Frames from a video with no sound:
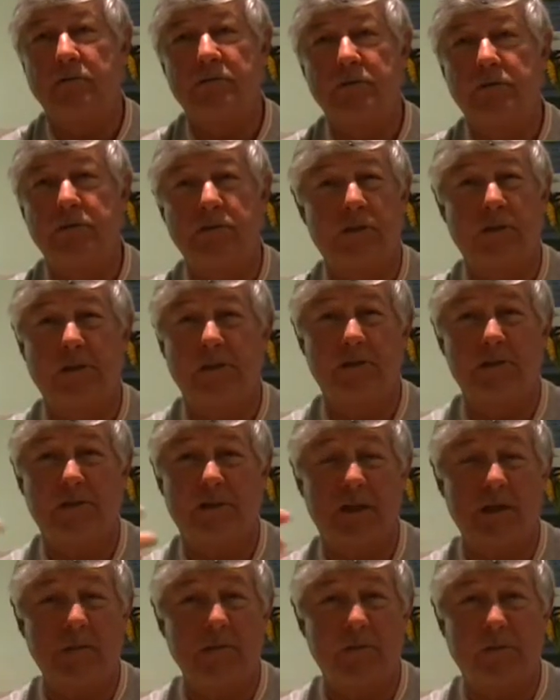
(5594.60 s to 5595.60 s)
just didn't
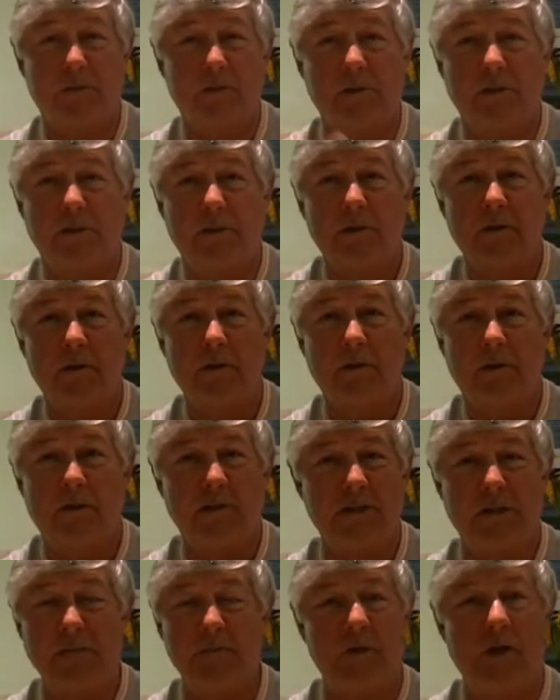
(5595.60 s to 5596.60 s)
seem to, they
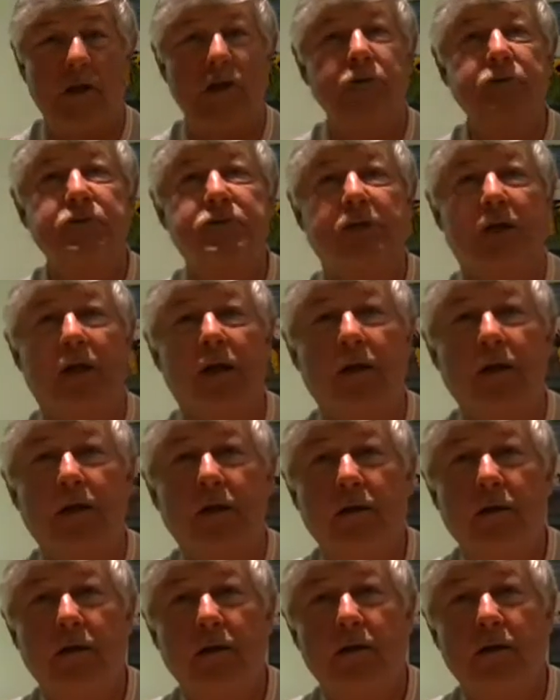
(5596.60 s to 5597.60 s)
seemed to lose it.
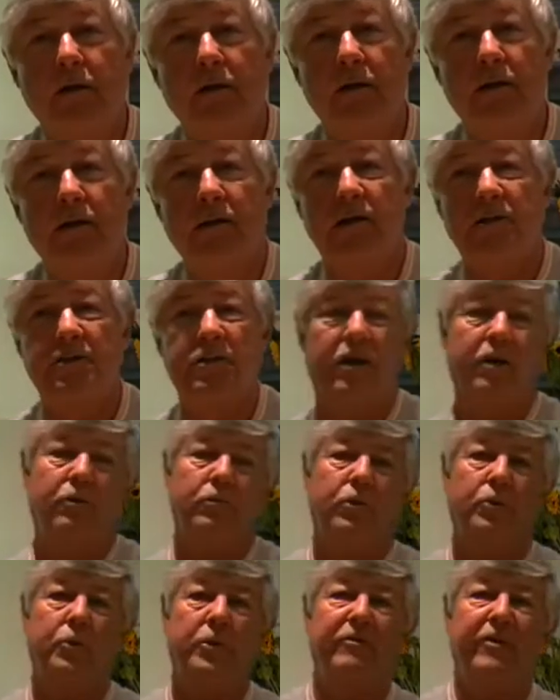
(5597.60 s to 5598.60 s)
They said, oh,
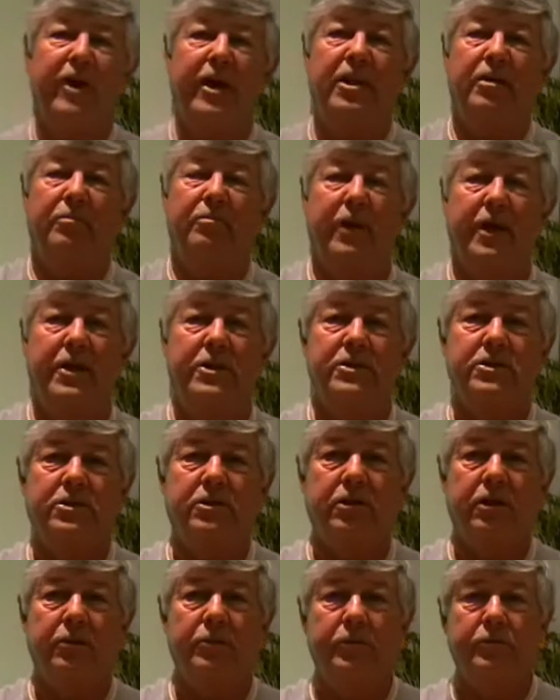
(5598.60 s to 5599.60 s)
well, we've had the best
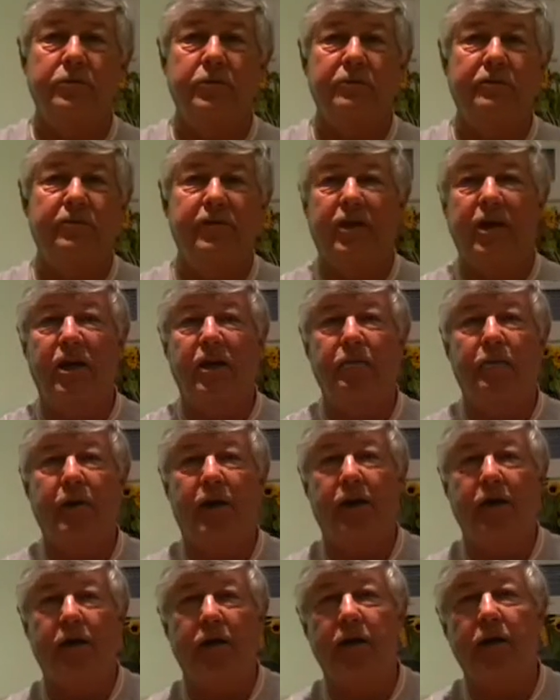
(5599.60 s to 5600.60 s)
time and we'll forget
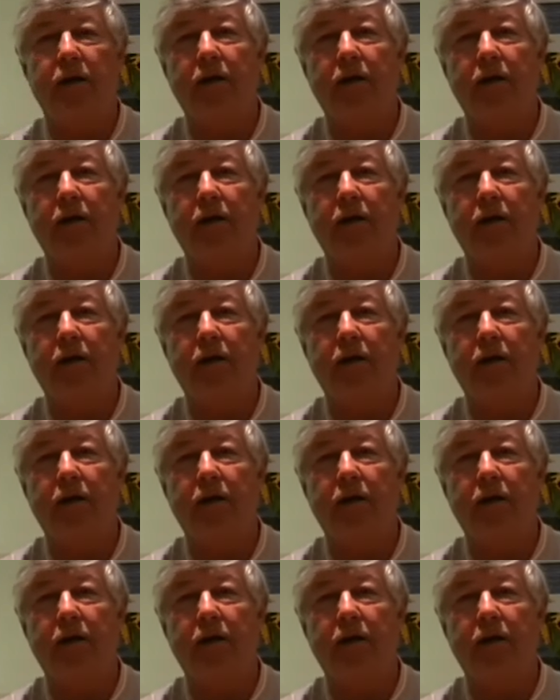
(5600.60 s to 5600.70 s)
about it.